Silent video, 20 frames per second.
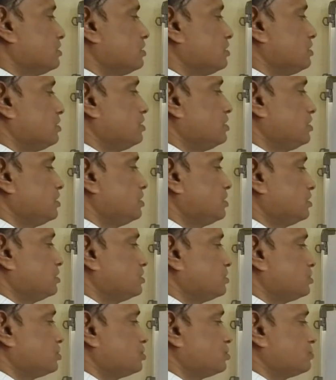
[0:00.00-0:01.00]
e
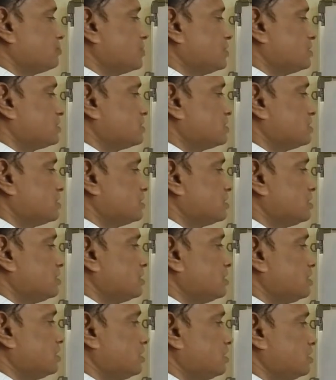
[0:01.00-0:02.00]
twice
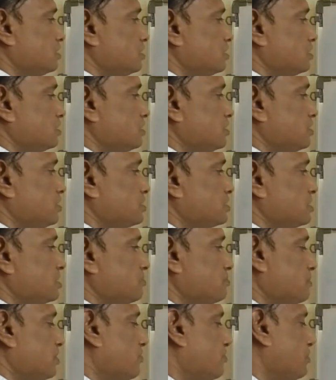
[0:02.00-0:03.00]
c3 3
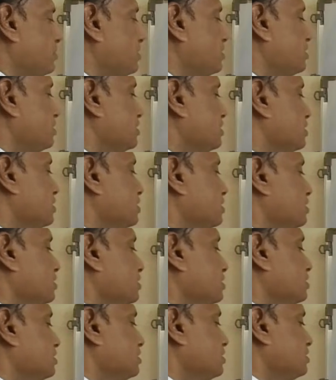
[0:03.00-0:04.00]
sigma v
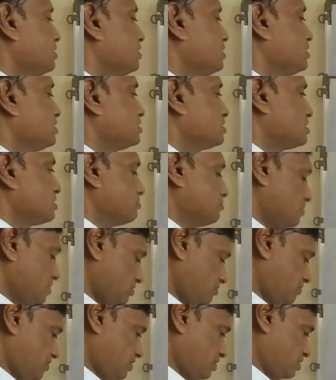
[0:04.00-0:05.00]
t sigma
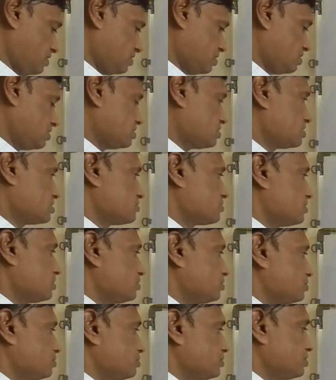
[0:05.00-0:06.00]
v is equal
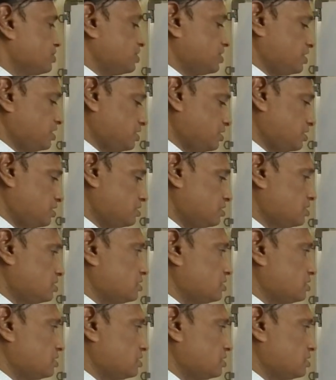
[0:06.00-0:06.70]
to 3